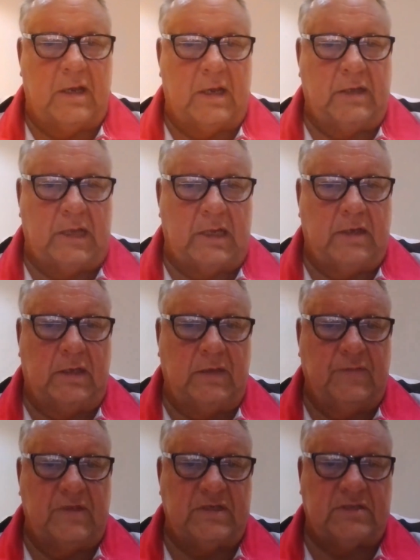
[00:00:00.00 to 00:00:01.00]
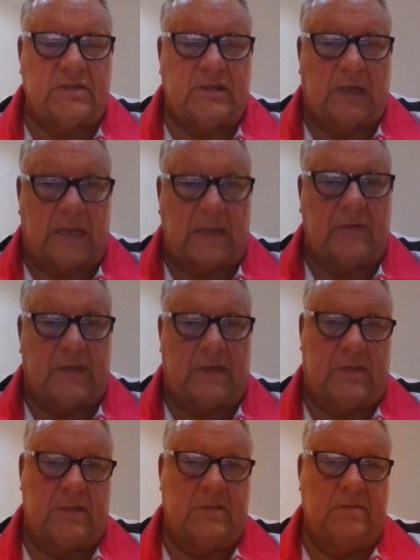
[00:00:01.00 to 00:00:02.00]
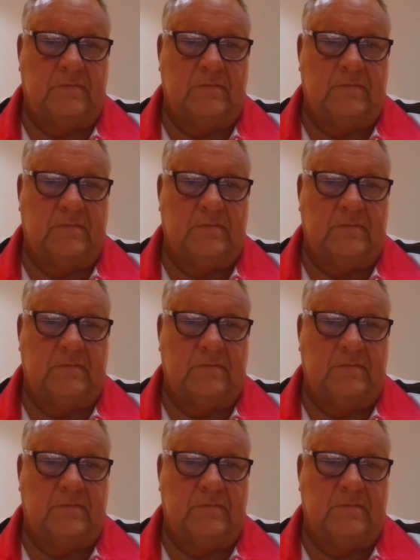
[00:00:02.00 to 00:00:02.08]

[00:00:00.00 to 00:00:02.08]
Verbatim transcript: And, and investors like that.